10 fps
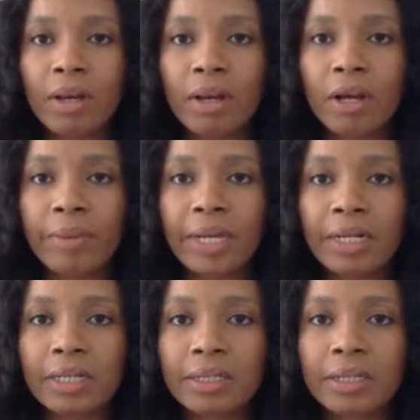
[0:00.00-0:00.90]

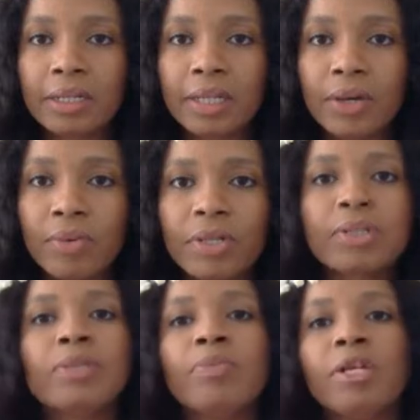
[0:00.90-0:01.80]
Annalisa, that
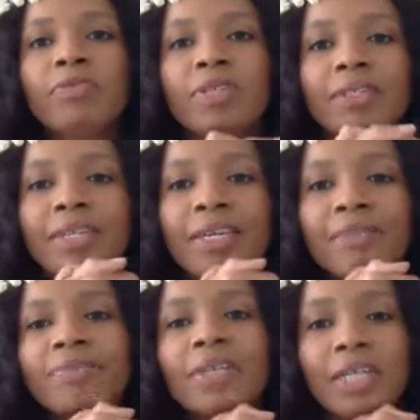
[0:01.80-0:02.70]
works. Perfect.
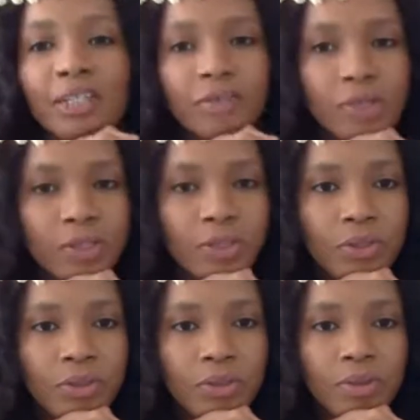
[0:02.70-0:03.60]
Yay. I look forward
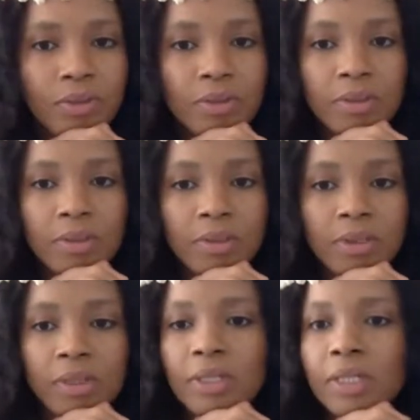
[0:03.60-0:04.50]
to
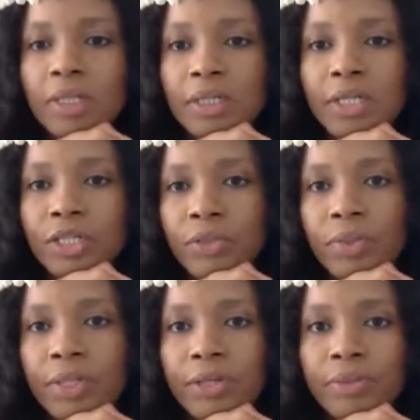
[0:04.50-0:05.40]
a session
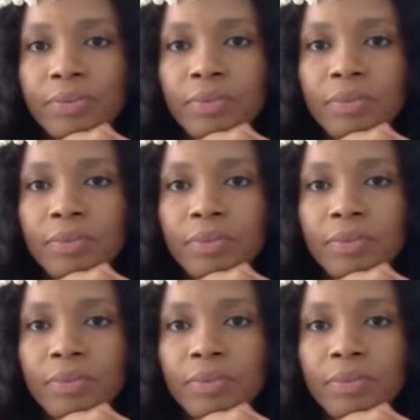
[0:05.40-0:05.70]
with you.